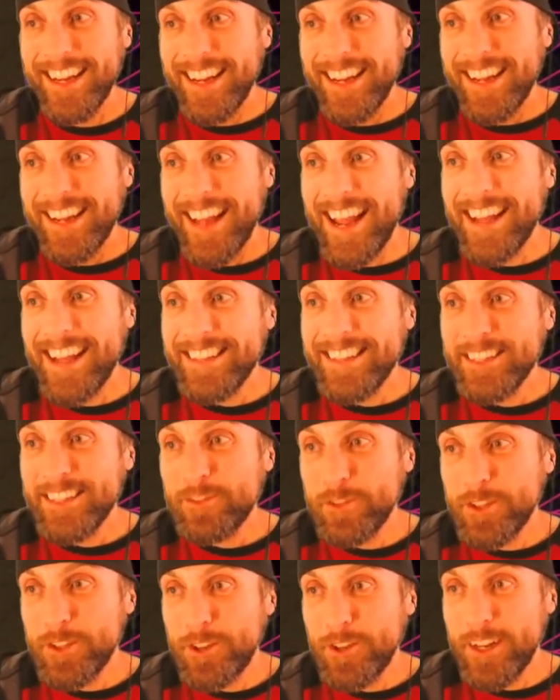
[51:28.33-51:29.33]
Hey, thanks
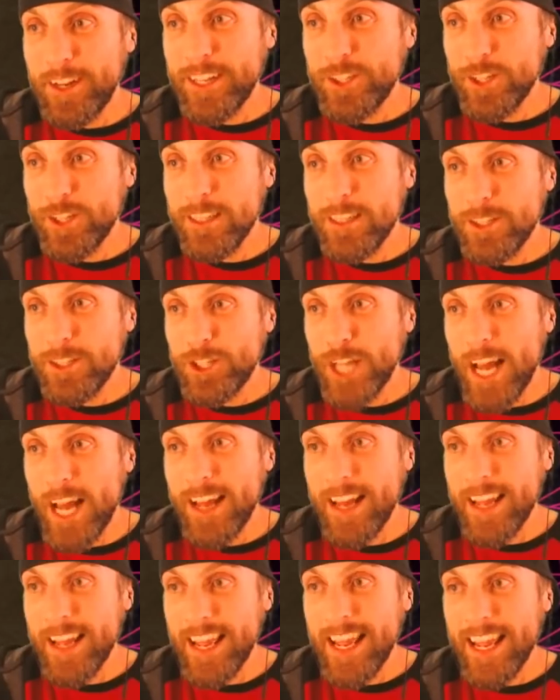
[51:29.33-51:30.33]
for the donation in the
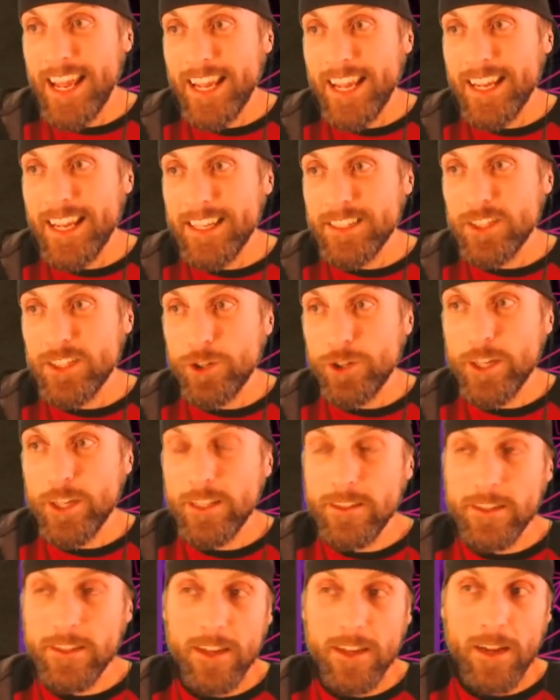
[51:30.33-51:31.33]
chat. A
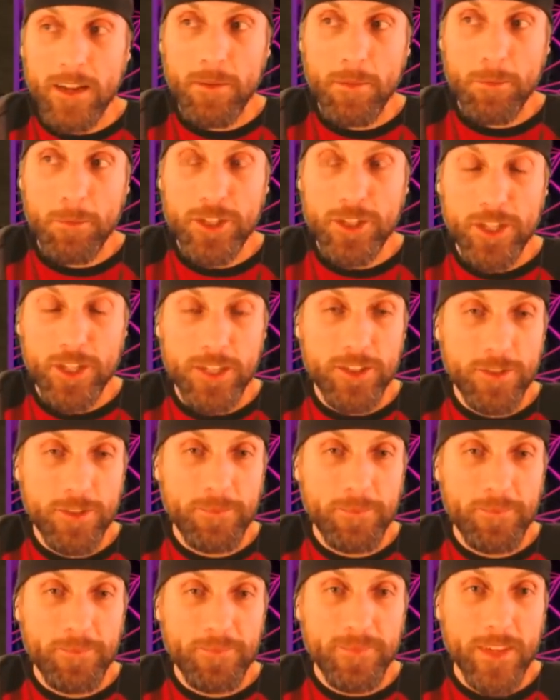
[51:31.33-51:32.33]
street. Appreciate you.
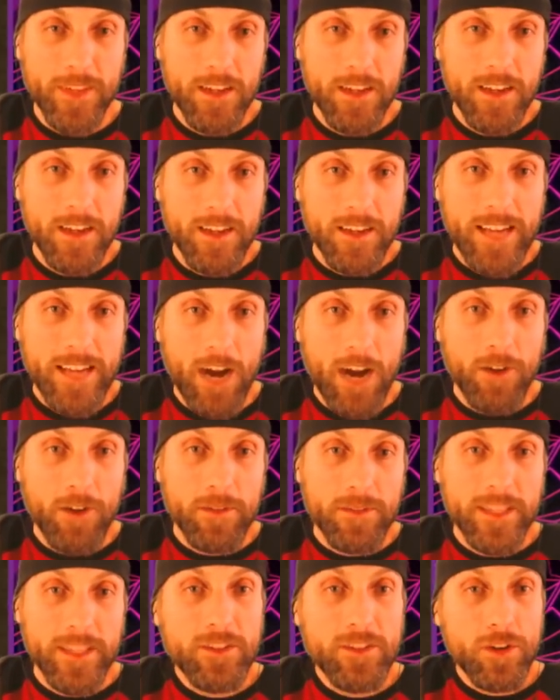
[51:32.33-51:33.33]
Now,
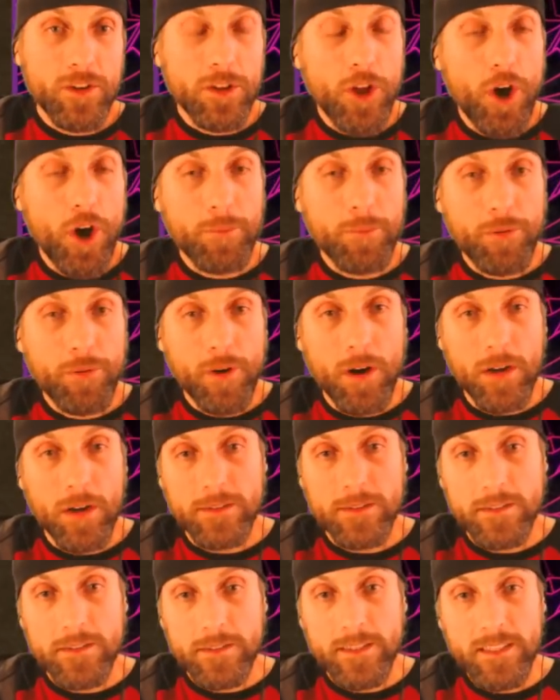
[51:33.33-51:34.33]
these are lawn
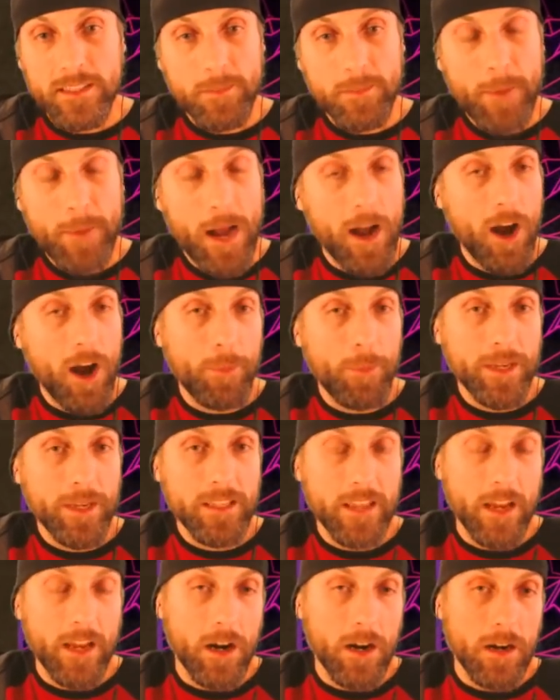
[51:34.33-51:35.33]
prawns. This is about how big
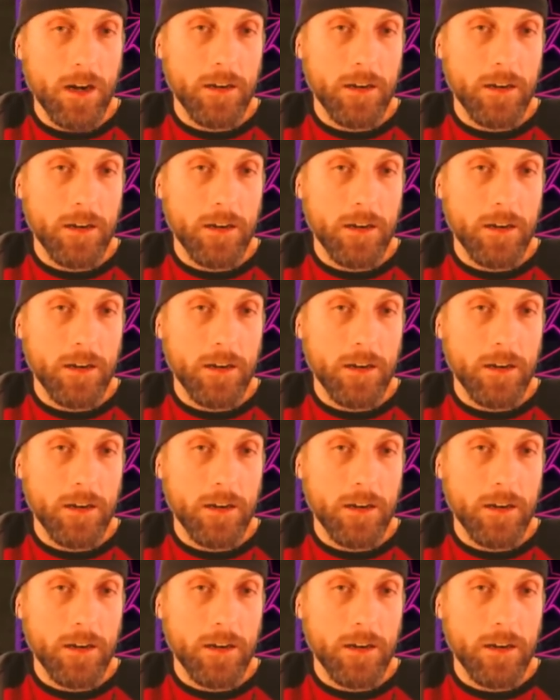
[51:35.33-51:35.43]
they are,